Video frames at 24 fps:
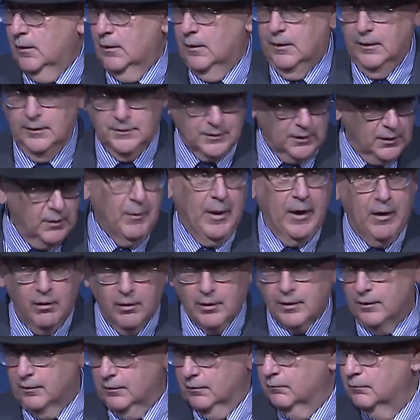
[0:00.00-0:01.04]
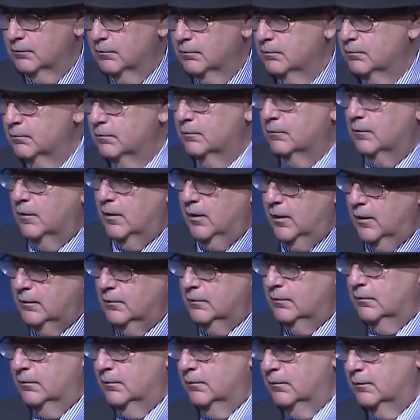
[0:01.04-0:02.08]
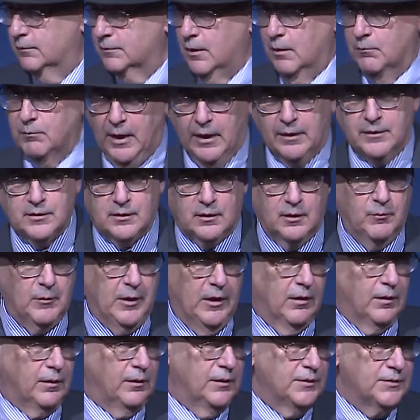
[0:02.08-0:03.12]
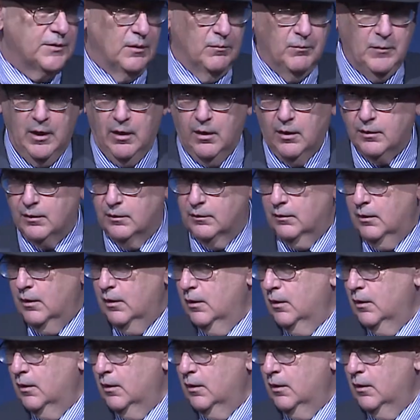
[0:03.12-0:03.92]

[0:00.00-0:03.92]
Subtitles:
he's an American, right? Not Mexican-American, he's an American.